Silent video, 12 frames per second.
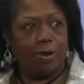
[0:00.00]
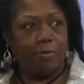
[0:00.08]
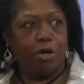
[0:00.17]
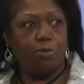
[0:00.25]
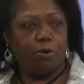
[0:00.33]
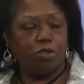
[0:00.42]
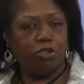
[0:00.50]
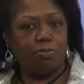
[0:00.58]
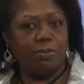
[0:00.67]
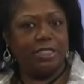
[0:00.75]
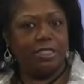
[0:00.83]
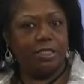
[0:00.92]
from commercial
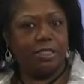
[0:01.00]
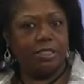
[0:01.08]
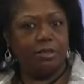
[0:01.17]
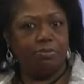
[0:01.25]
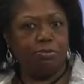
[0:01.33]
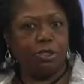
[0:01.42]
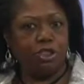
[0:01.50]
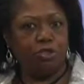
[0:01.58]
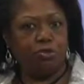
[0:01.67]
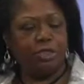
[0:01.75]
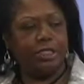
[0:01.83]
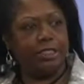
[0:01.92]
businesses in Prince
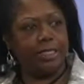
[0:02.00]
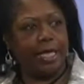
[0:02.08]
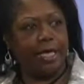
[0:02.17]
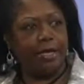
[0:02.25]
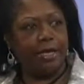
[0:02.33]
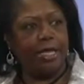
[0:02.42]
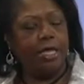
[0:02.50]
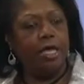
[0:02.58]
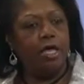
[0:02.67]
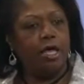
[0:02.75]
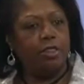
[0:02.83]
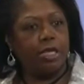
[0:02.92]
George's County,
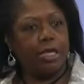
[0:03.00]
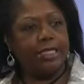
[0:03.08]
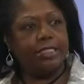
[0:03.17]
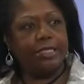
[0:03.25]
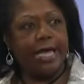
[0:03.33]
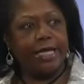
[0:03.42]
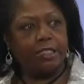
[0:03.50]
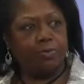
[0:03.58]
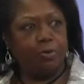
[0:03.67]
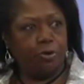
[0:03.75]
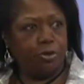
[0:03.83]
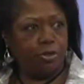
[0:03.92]
the less tax
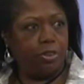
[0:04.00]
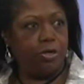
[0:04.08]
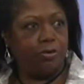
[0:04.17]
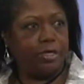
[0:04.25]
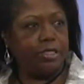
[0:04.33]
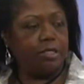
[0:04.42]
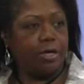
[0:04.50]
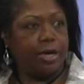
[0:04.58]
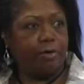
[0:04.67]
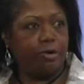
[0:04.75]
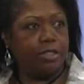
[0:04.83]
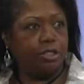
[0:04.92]
burden there is on
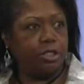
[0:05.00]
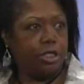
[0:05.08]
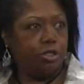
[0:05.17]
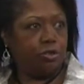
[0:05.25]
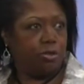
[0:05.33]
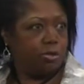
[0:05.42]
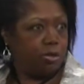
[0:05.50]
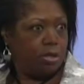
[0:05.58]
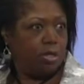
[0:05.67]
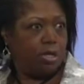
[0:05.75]
our residential,